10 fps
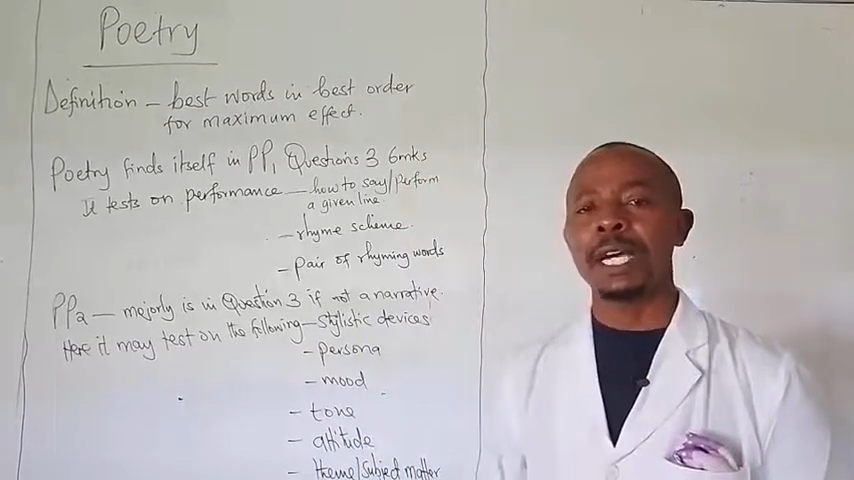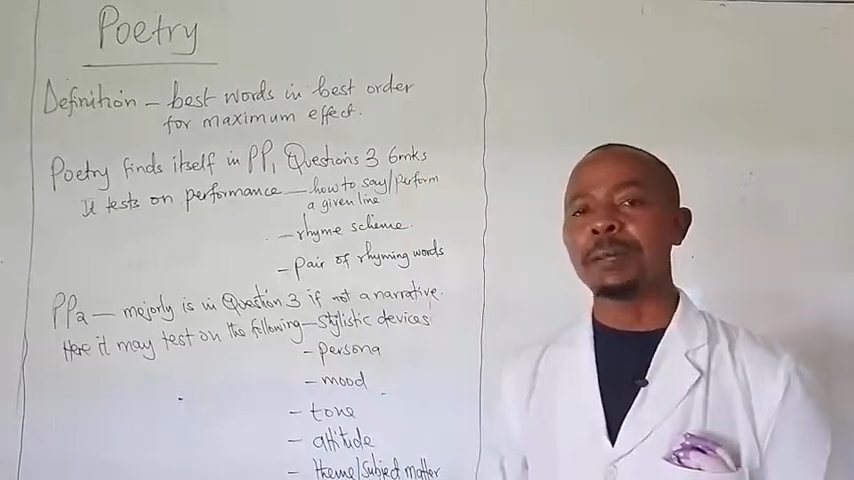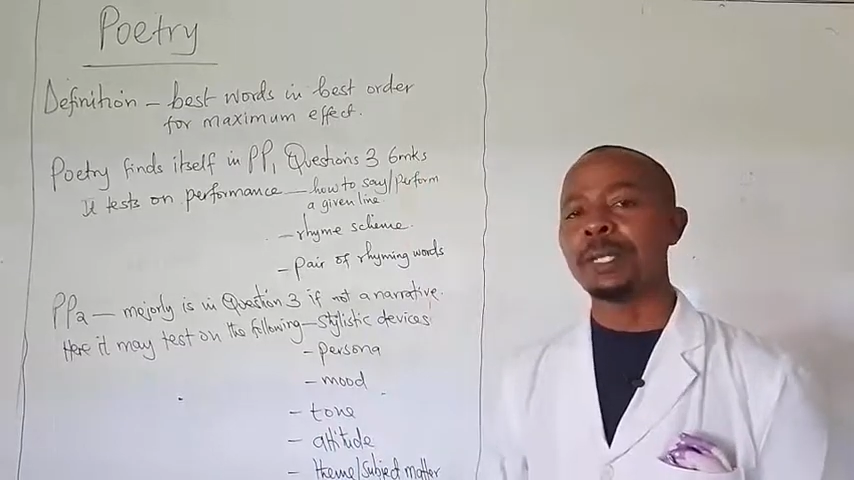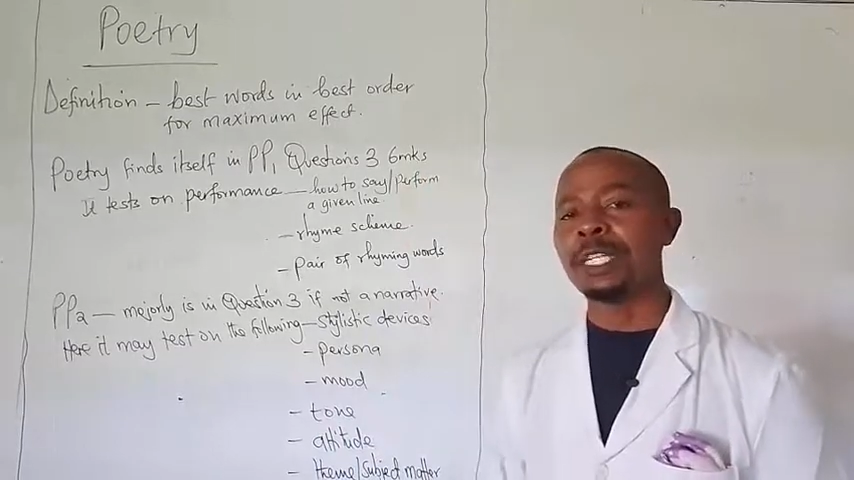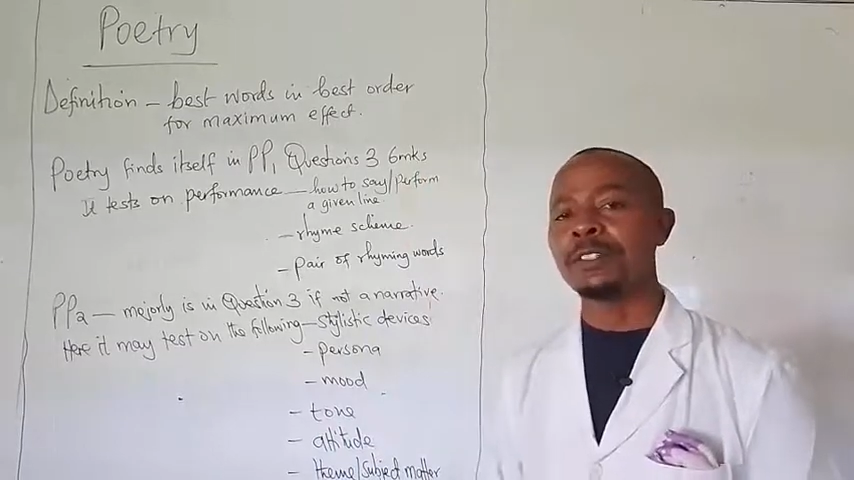I
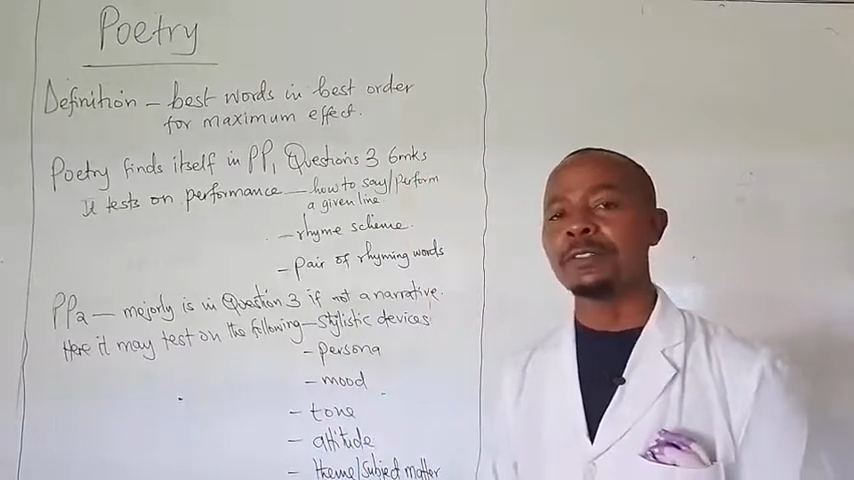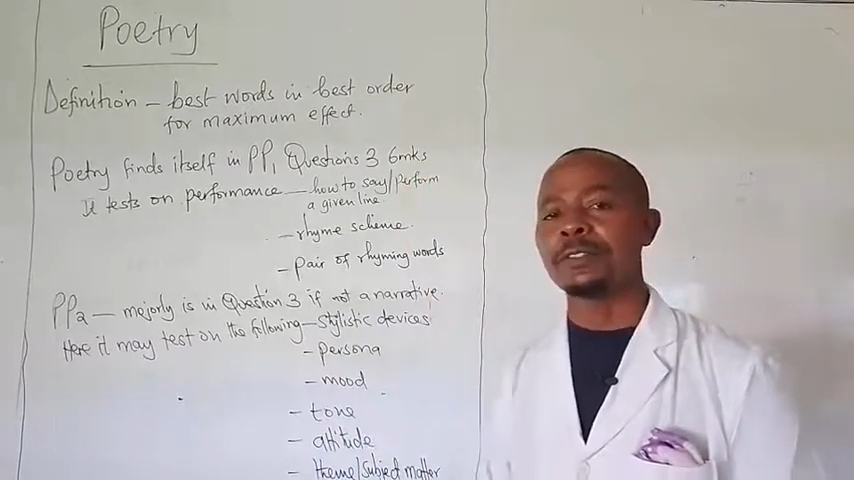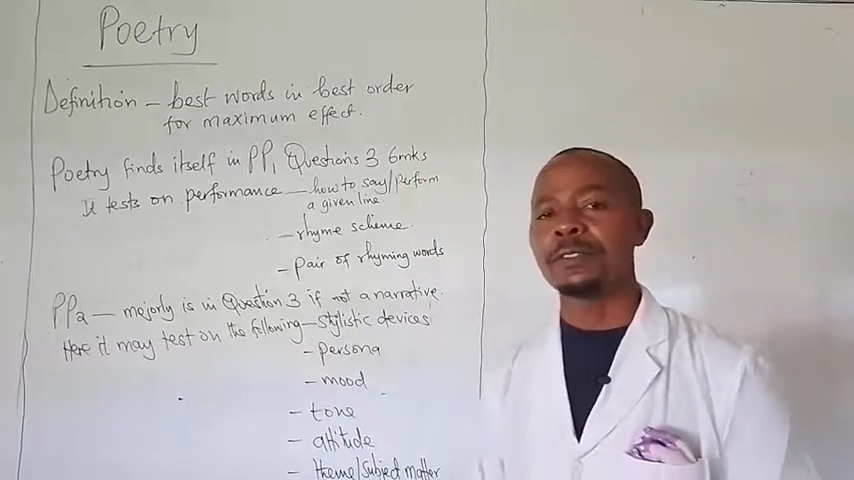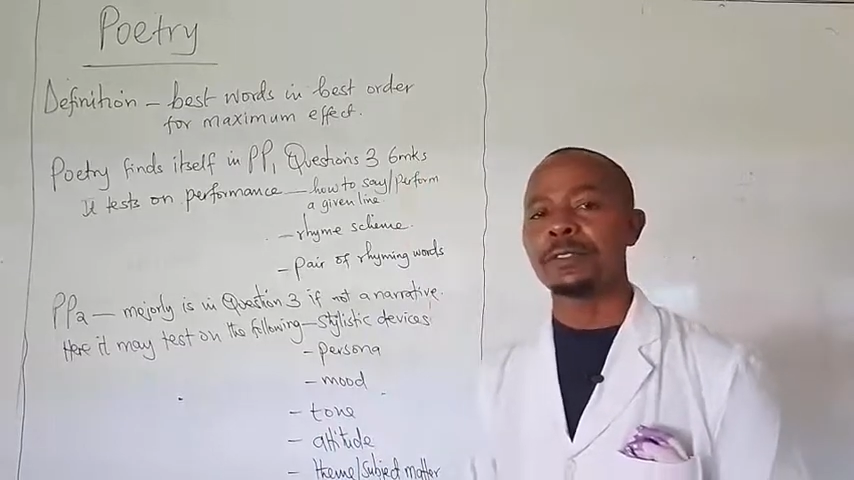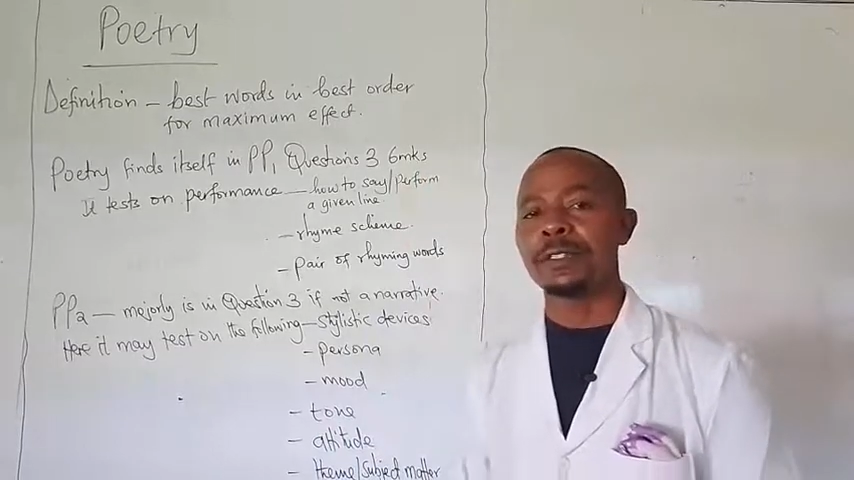believe
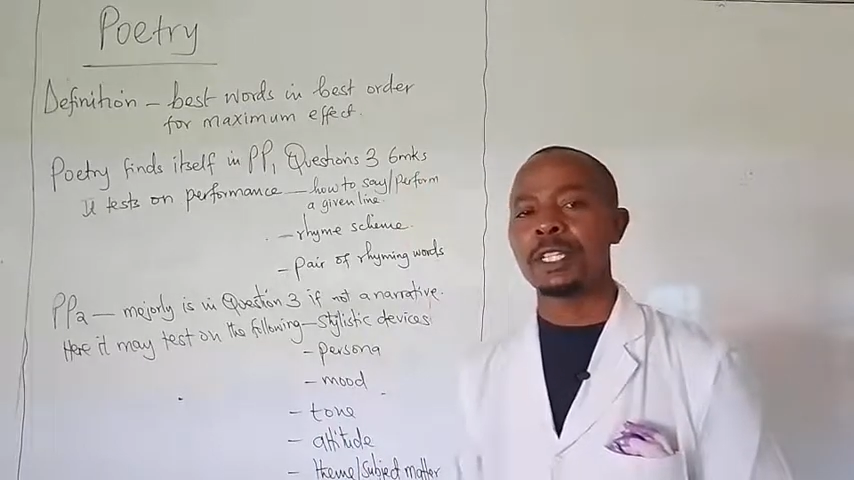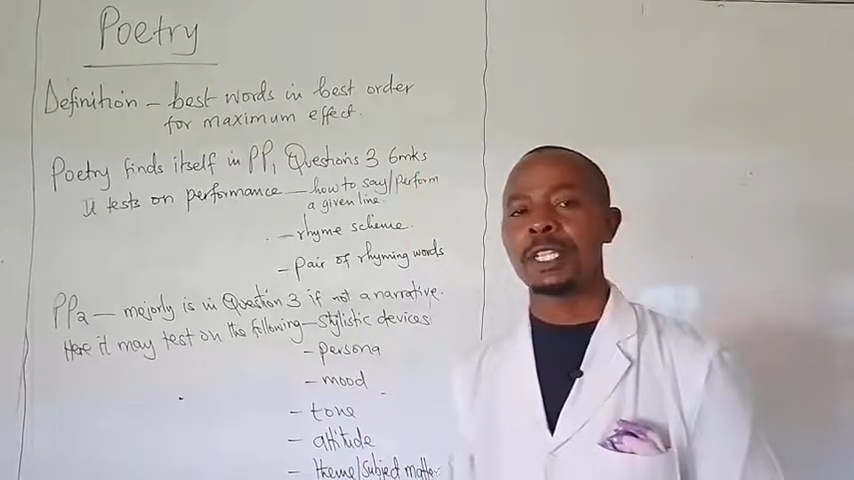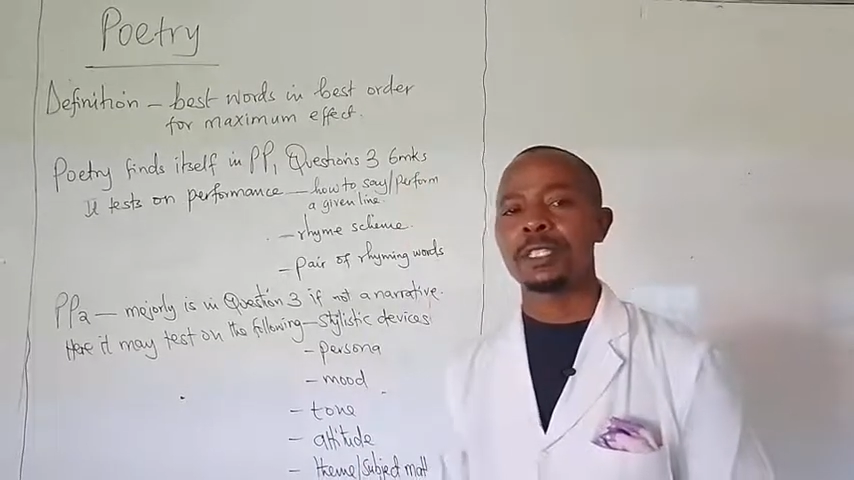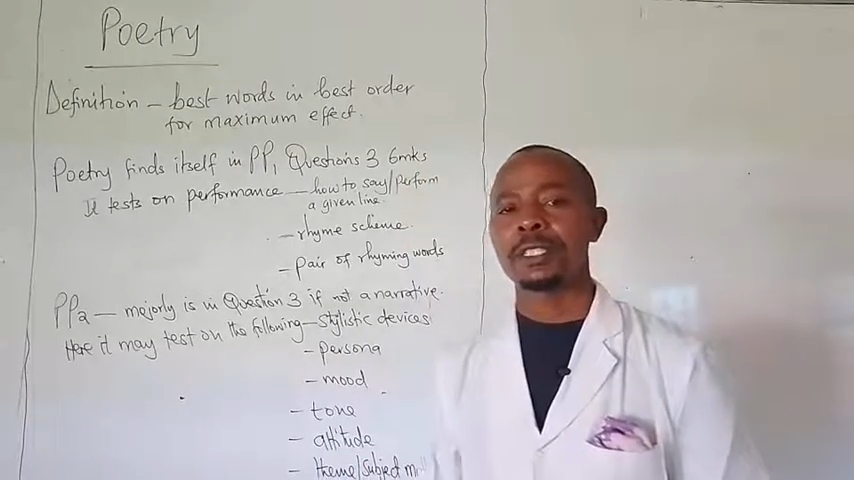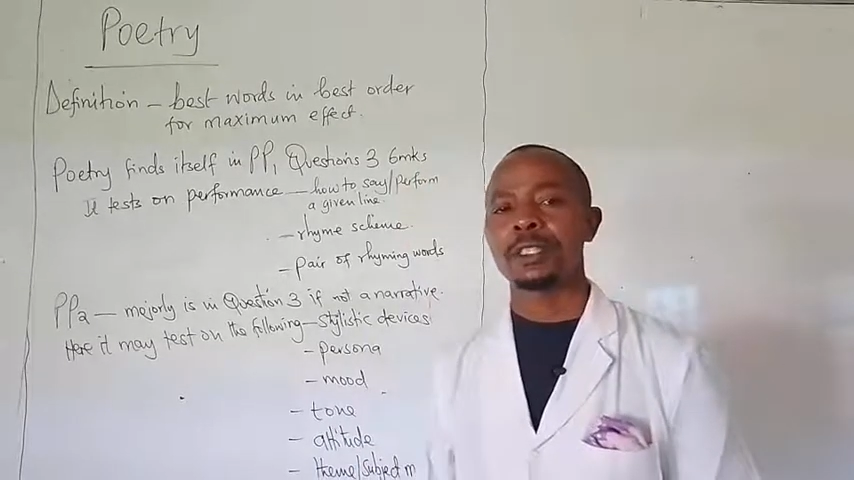
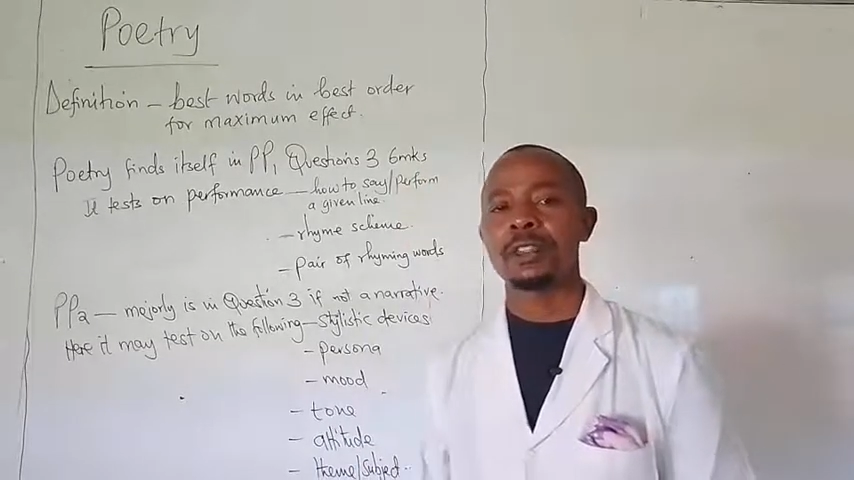that